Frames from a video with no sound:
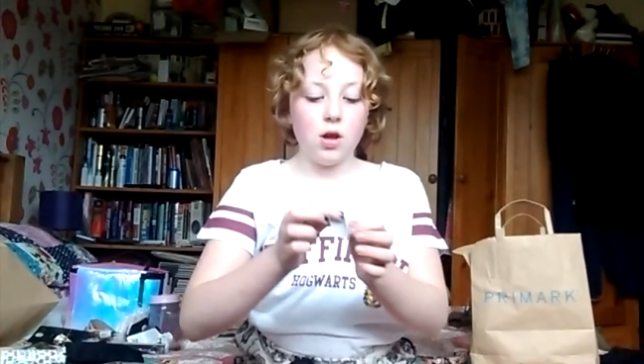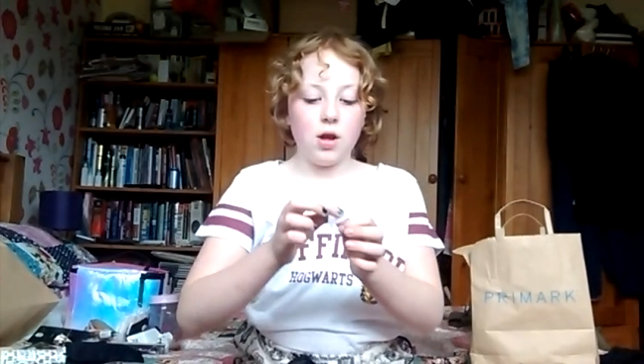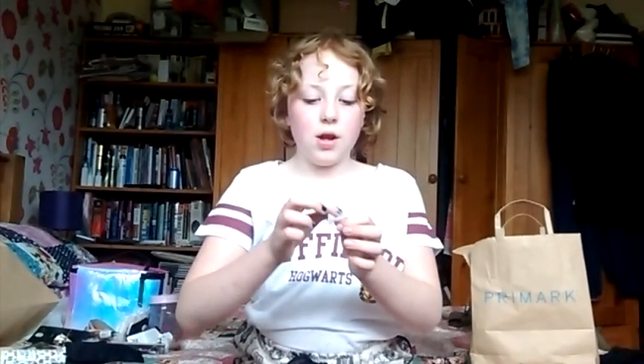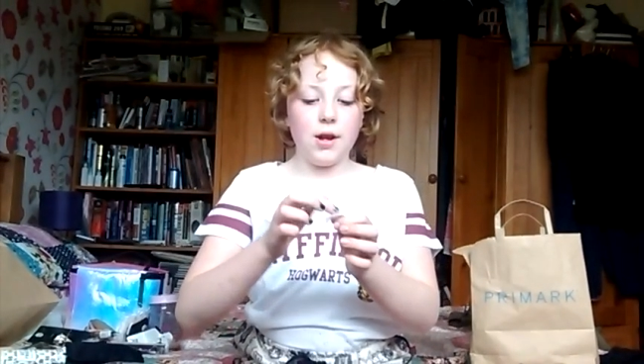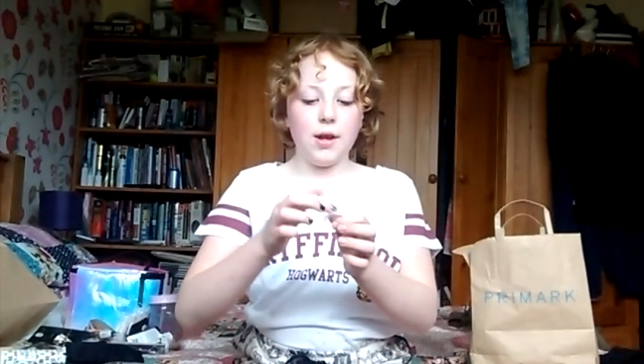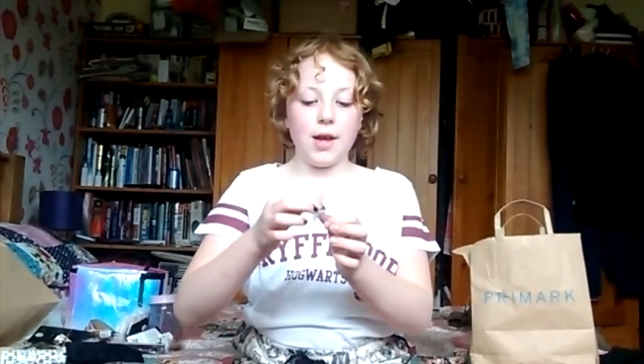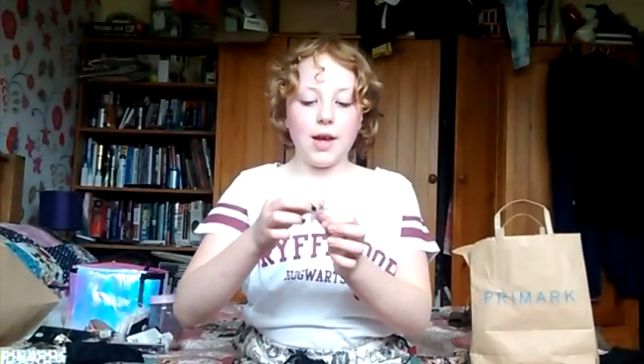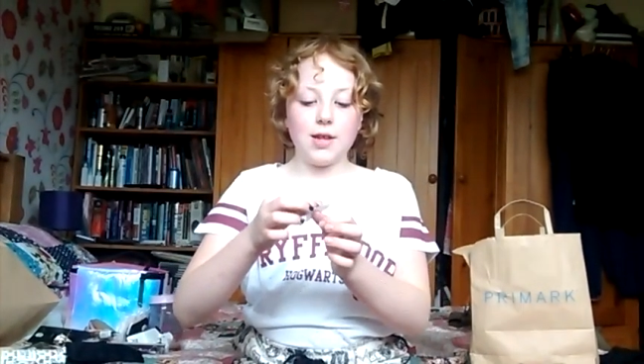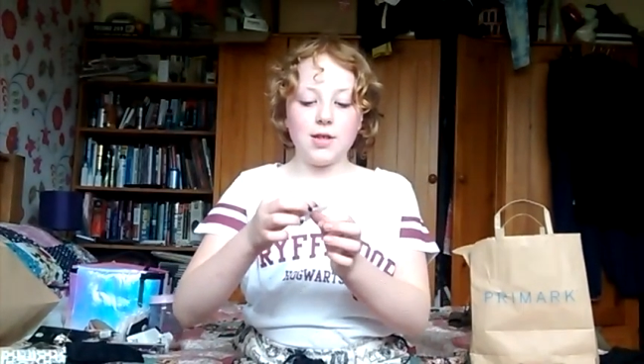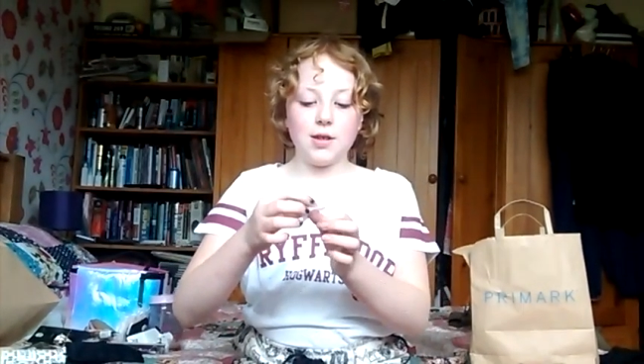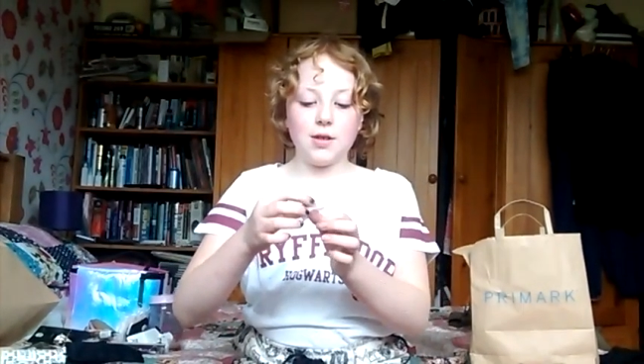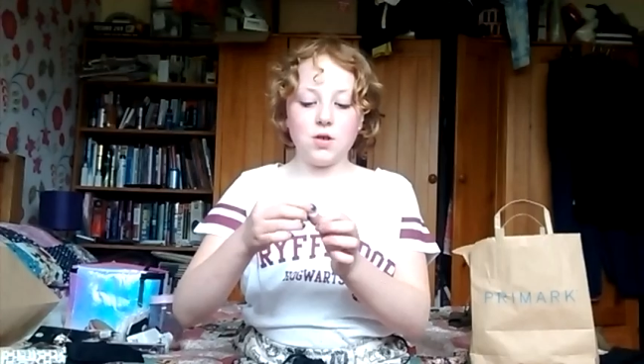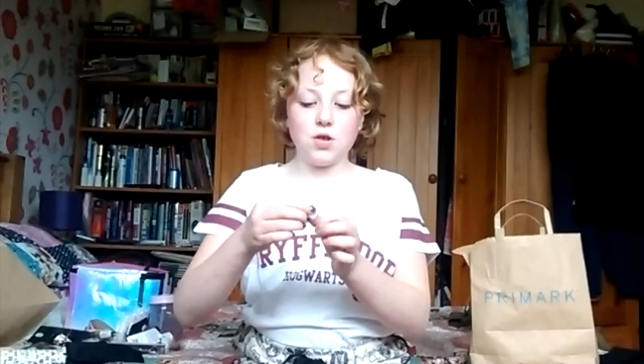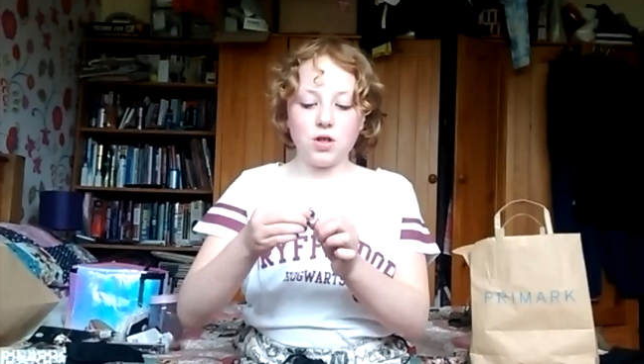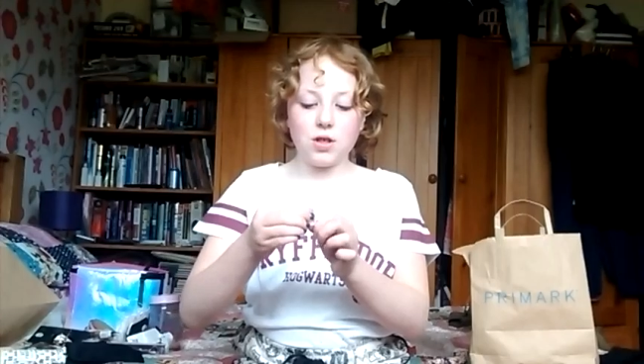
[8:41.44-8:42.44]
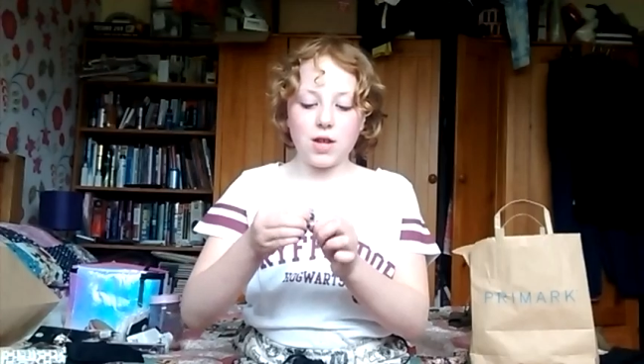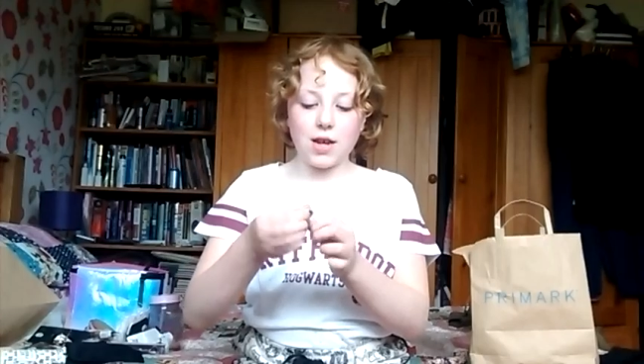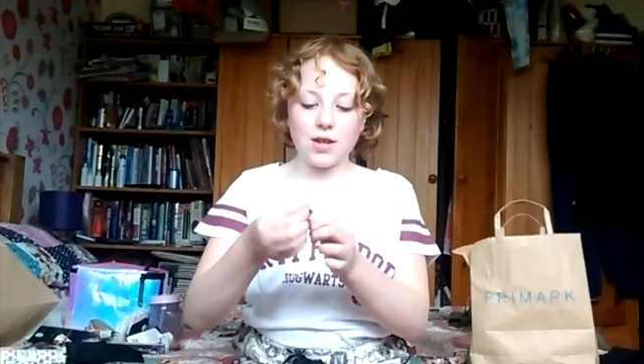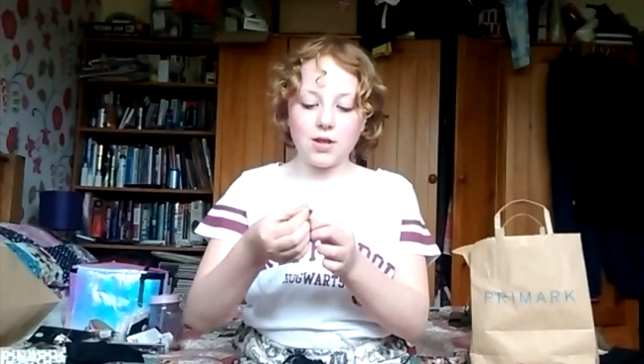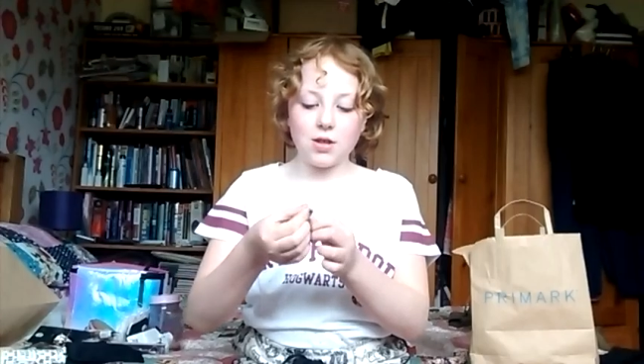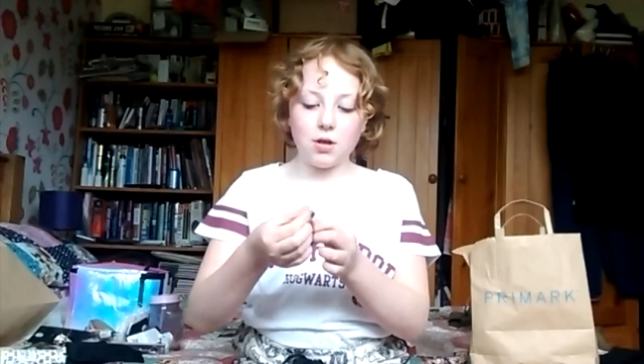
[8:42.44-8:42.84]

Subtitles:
And I guess let's just test